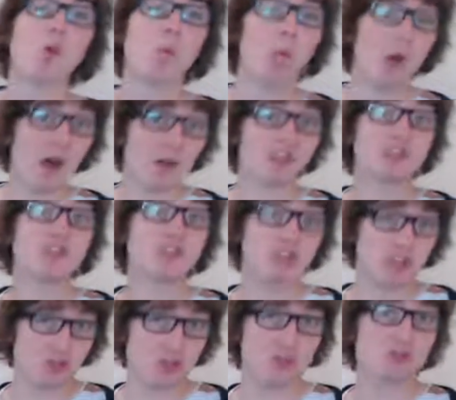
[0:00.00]
1,
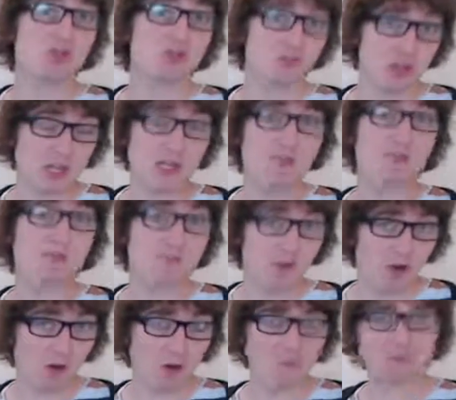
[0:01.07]
2, 3,
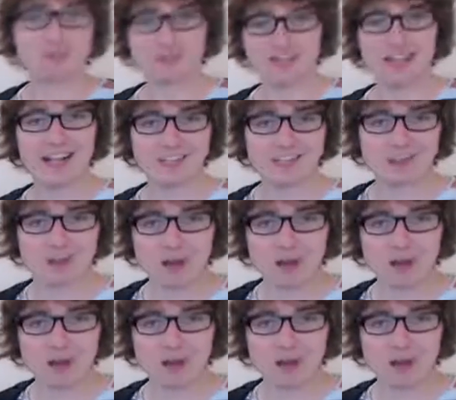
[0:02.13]
4. Classic,